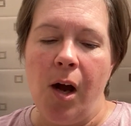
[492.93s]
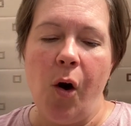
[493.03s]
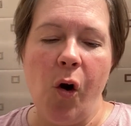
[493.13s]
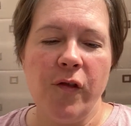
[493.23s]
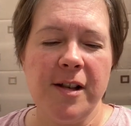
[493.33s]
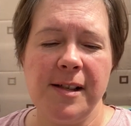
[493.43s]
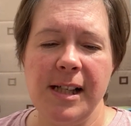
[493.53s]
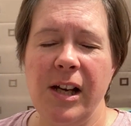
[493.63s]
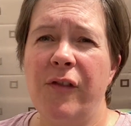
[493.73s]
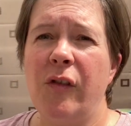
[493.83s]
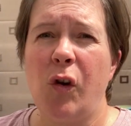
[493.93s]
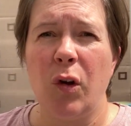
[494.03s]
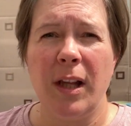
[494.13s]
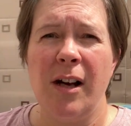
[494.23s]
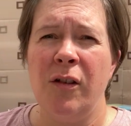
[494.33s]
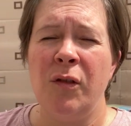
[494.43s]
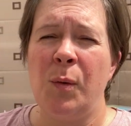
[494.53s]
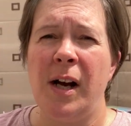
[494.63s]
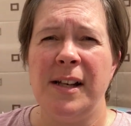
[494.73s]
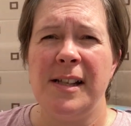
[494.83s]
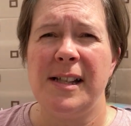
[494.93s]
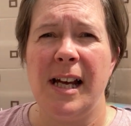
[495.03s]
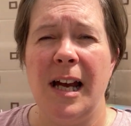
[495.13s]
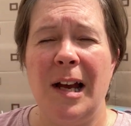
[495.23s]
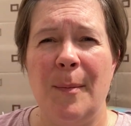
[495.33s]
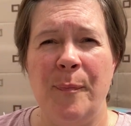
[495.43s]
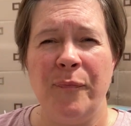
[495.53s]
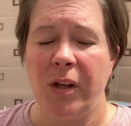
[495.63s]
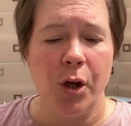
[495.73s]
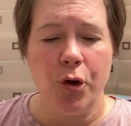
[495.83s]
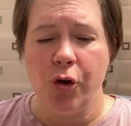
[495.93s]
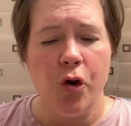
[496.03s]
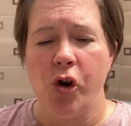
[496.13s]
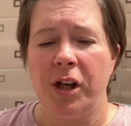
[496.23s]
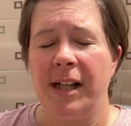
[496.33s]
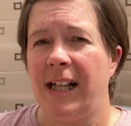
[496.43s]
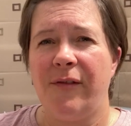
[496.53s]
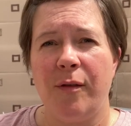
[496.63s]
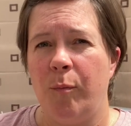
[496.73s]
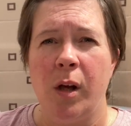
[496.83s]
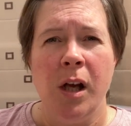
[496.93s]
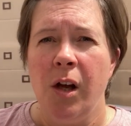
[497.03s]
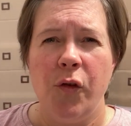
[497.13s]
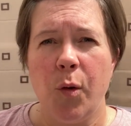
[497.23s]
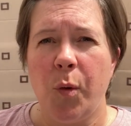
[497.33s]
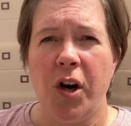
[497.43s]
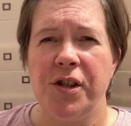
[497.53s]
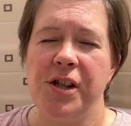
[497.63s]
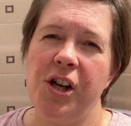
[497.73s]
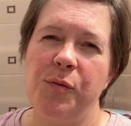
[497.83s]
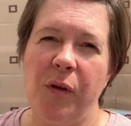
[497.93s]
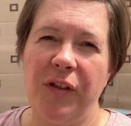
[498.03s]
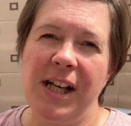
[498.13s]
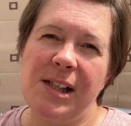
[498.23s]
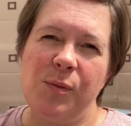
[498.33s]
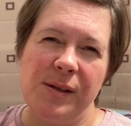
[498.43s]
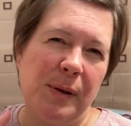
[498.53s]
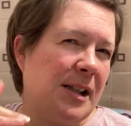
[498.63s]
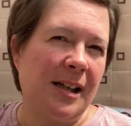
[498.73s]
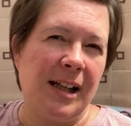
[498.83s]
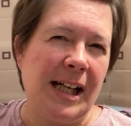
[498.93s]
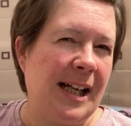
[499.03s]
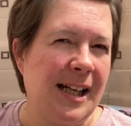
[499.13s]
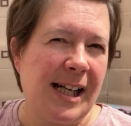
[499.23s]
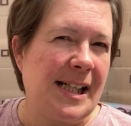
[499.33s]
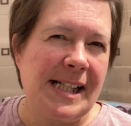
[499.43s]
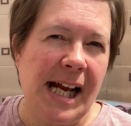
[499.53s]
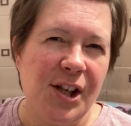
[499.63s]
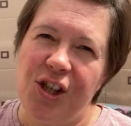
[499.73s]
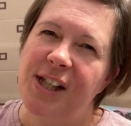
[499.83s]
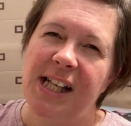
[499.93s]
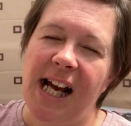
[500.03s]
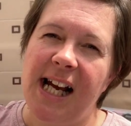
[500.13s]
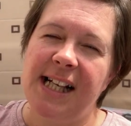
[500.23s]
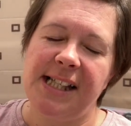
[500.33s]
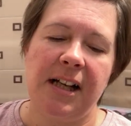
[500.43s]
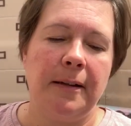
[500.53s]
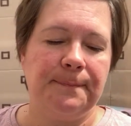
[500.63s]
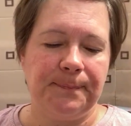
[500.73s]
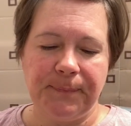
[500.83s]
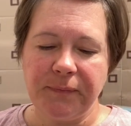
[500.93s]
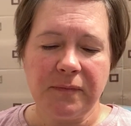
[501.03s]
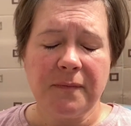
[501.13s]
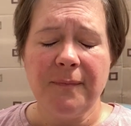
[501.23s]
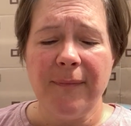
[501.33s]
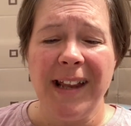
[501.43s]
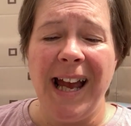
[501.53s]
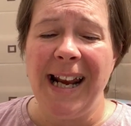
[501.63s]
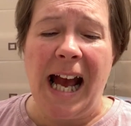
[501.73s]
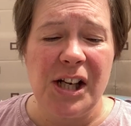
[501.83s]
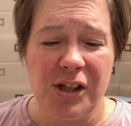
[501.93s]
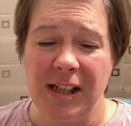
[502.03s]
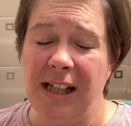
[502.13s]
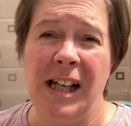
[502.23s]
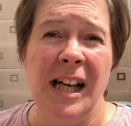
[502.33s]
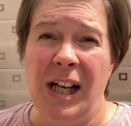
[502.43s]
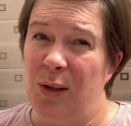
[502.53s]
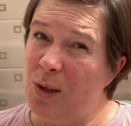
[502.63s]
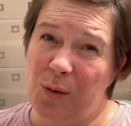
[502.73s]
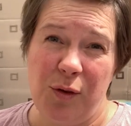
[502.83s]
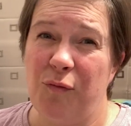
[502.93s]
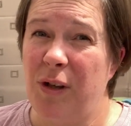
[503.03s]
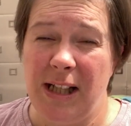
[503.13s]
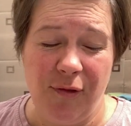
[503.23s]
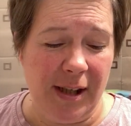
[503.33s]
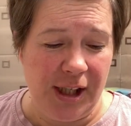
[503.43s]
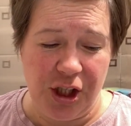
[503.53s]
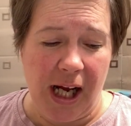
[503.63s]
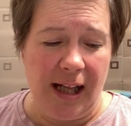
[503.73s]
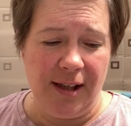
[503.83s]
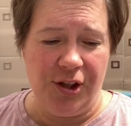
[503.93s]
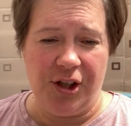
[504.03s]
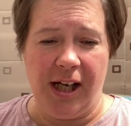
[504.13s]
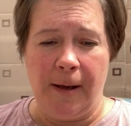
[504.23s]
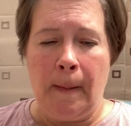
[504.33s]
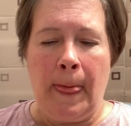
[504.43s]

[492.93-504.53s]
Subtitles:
Obviously, if you've got little ones, you're not going to give them the word search, but this was basically an extension task, and actually this was really challenging.